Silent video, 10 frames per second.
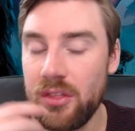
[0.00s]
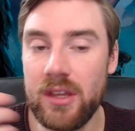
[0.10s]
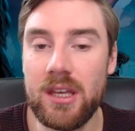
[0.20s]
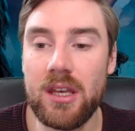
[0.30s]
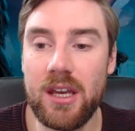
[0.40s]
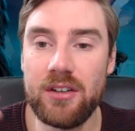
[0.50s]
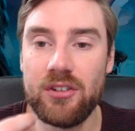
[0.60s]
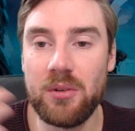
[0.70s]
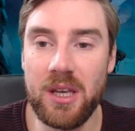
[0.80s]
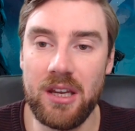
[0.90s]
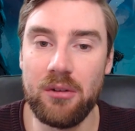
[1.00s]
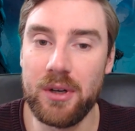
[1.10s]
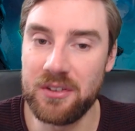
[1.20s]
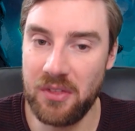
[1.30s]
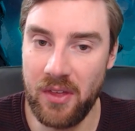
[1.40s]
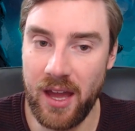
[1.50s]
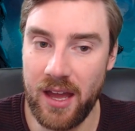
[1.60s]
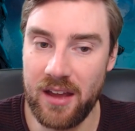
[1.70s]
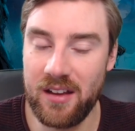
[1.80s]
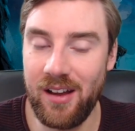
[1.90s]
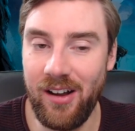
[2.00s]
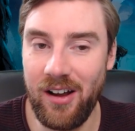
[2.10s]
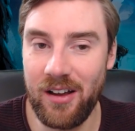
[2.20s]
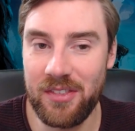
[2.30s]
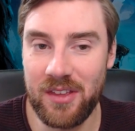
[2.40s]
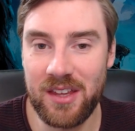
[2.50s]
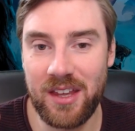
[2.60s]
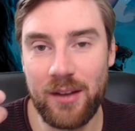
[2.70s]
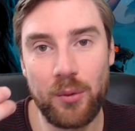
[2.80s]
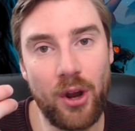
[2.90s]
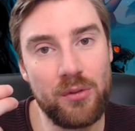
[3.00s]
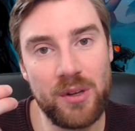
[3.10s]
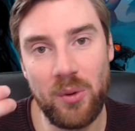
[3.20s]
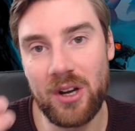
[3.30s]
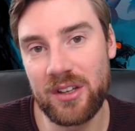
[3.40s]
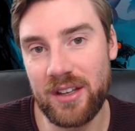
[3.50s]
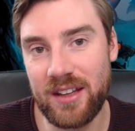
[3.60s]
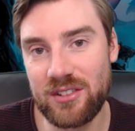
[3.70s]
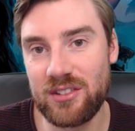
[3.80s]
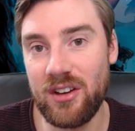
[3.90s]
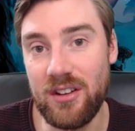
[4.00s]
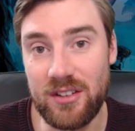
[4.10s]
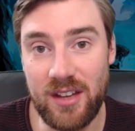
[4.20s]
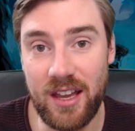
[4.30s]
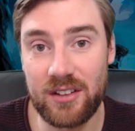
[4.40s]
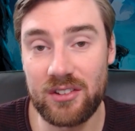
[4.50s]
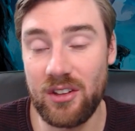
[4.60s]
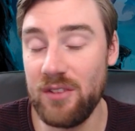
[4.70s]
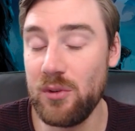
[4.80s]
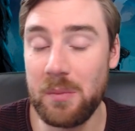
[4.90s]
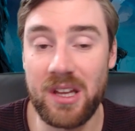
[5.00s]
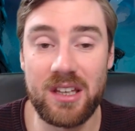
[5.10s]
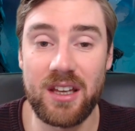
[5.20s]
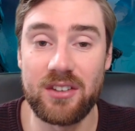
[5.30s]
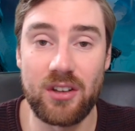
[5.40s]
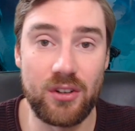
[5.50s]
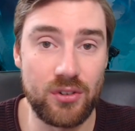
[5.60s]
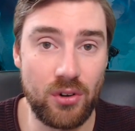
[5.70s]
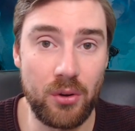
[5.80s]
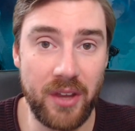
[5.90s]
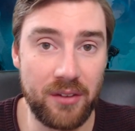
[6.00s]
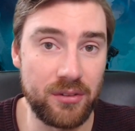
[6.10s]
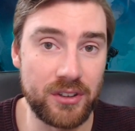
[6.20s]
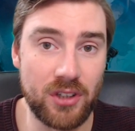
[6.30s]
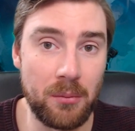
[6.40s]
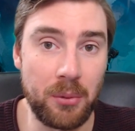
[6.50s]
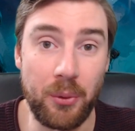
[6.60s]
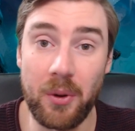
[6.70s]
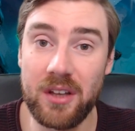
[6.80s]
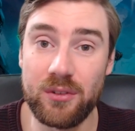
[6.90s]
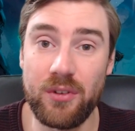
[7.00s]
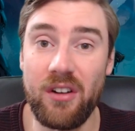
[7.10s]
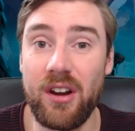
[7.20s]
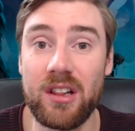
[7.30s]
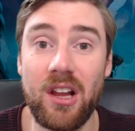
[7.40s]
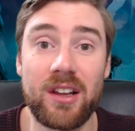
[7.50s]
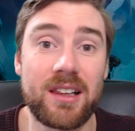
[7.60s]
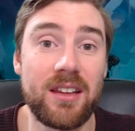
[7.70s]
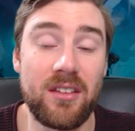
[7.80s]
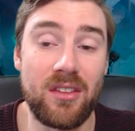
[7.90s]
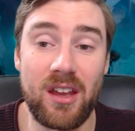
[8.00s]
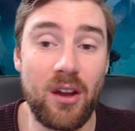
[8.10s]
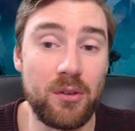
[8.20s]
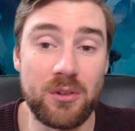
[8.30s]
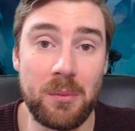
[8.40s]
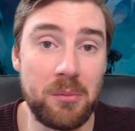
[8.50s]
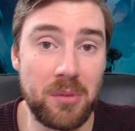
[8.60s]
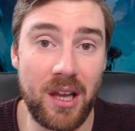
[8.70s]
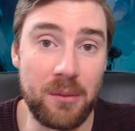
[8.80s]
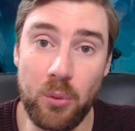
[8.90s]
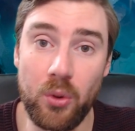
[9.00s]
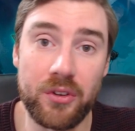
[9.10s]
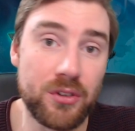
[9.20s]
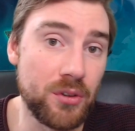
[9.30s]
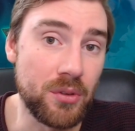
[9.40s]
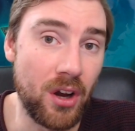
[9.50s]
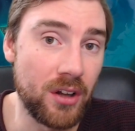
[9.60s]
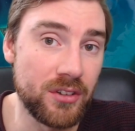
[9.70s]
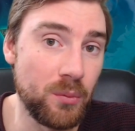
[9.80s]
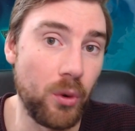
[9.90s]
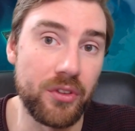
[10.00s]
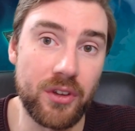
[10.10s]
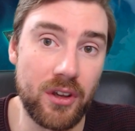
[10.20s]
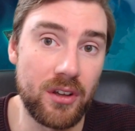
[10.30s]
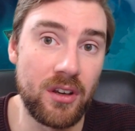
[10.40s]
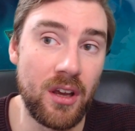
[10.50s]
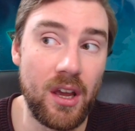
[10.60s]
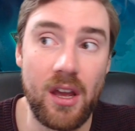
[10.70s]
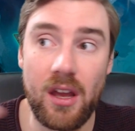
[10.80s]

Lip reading: The issue here is that I think it would only work against certain decks. If you're playing against a control deck, for example, it's very unlikely that they're going to be playing more than 2 cards in 1 turn.